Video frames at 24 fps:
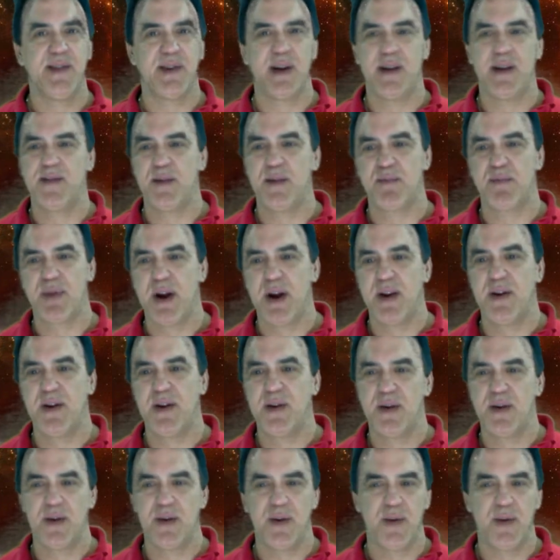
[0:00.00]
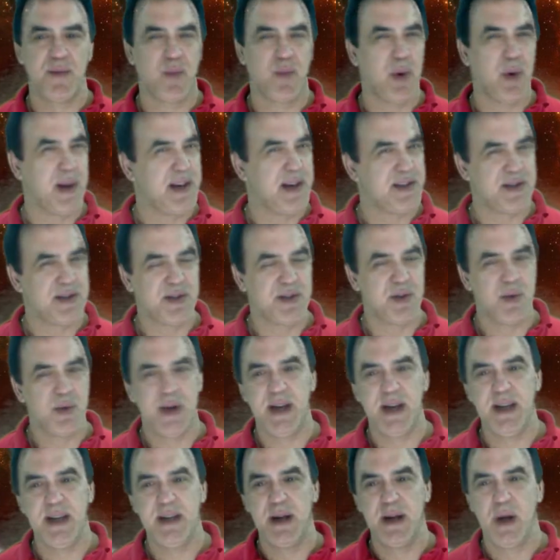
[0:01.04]
of the Predator, what it's
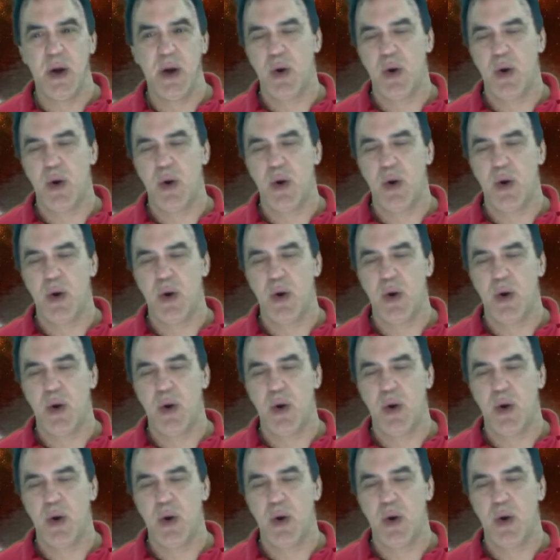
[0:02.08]
doing,